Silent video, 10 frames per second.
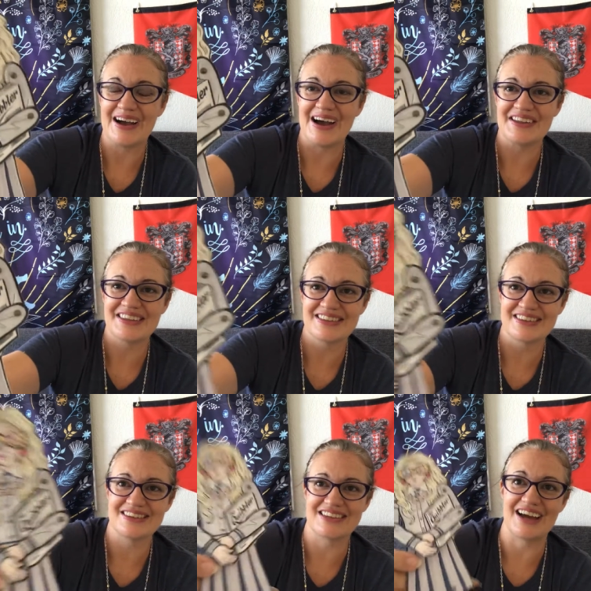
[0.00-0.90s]
I, I think
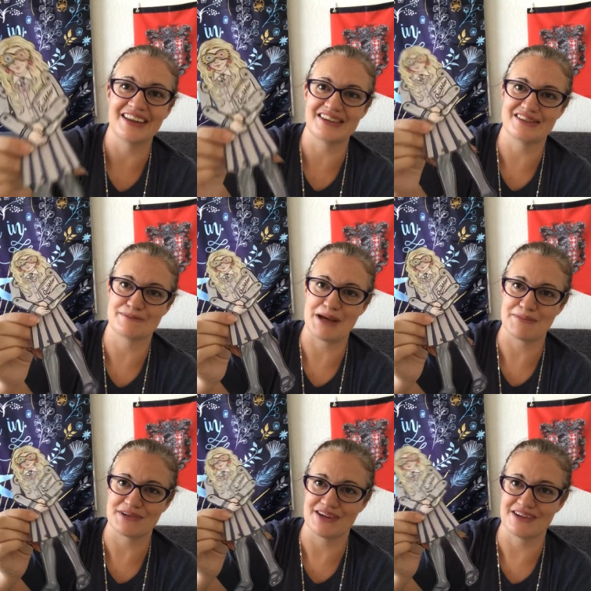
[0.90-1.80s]
the, I like this
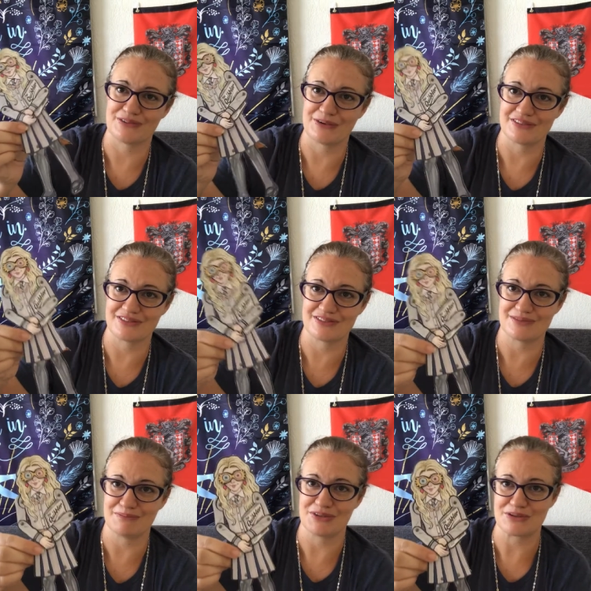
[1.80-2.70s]
paper doll, of course,
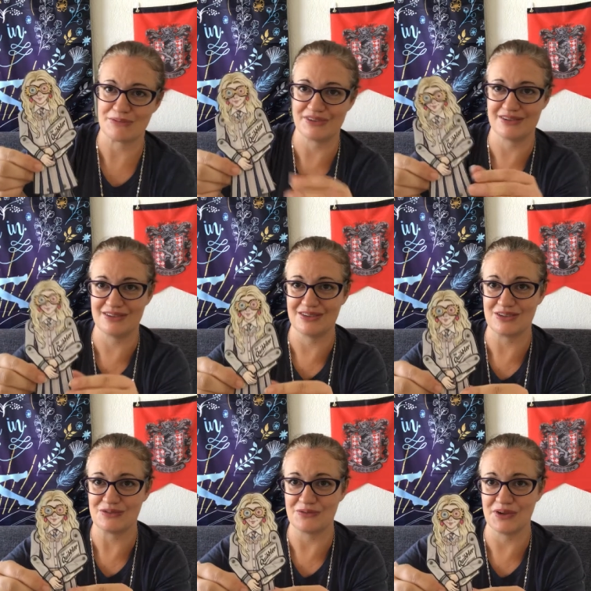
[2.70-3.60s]
much more than the
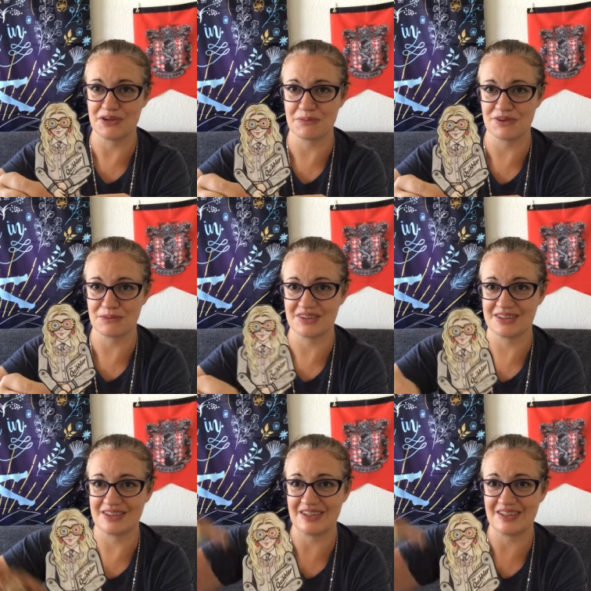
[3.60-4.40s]
Voldemort one.